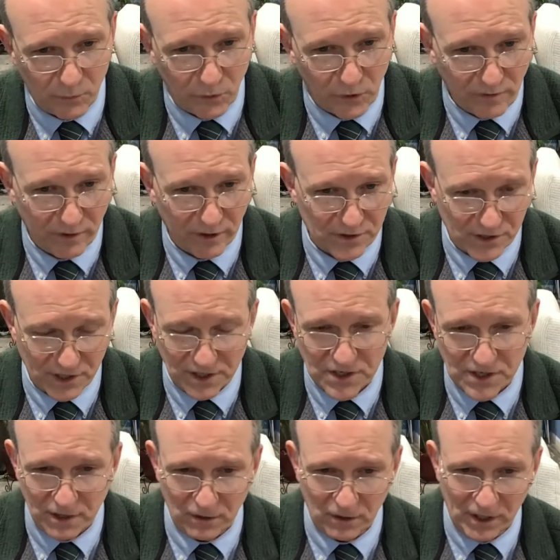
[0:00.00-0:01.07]
previously
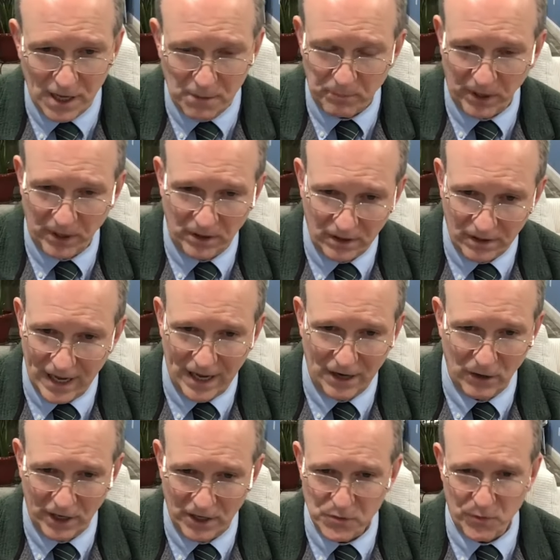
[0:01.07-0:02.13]
sealed up, and
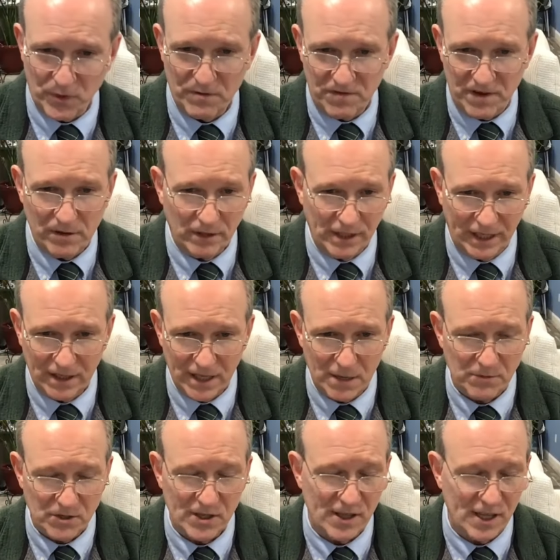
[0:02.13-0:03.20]
is revealing
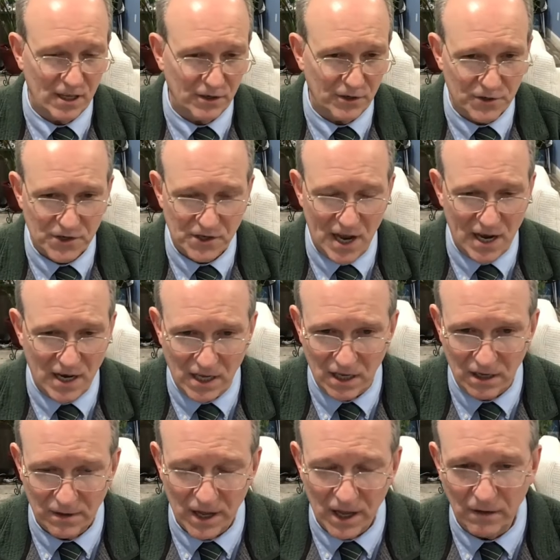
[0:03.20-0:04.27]
them to the
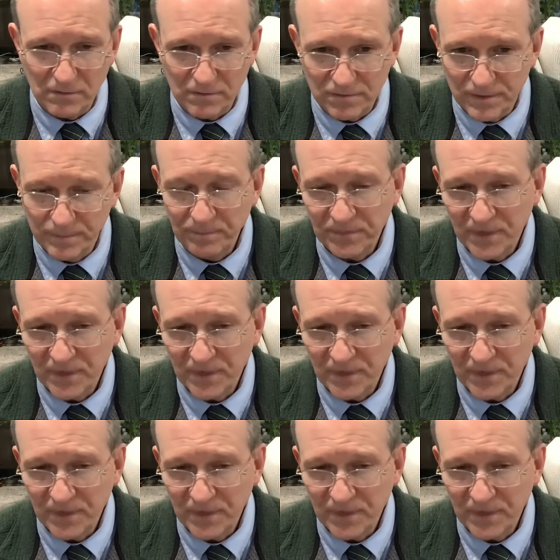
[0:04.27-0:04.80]
understanding of